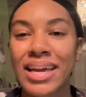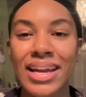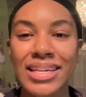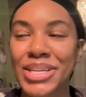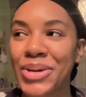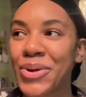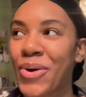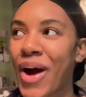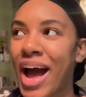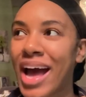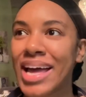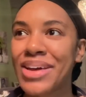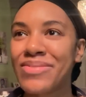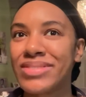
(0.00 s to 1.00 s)
Can I tell you,
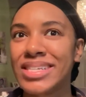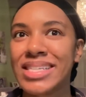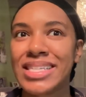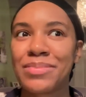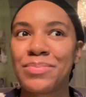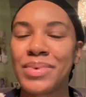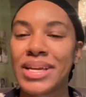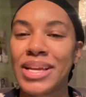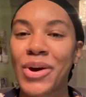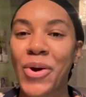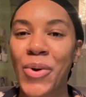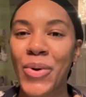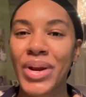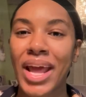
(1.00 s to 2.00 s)
I've just been
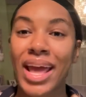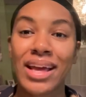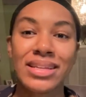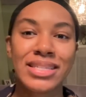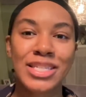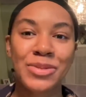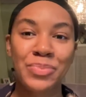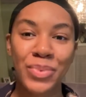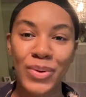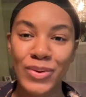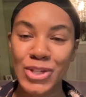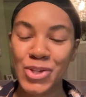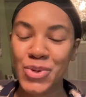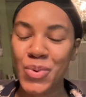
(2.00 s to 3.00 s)
on a
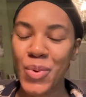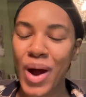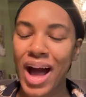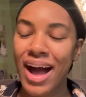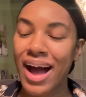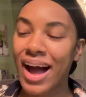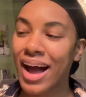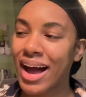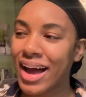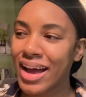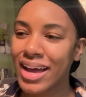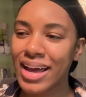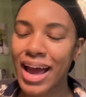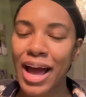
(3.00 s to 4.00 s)
spiritual
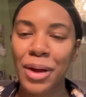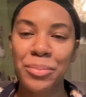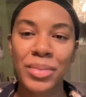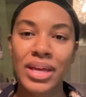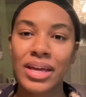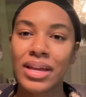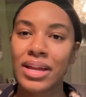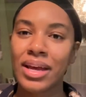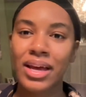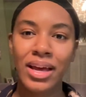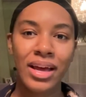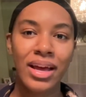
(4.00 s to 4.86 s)
high. I mean,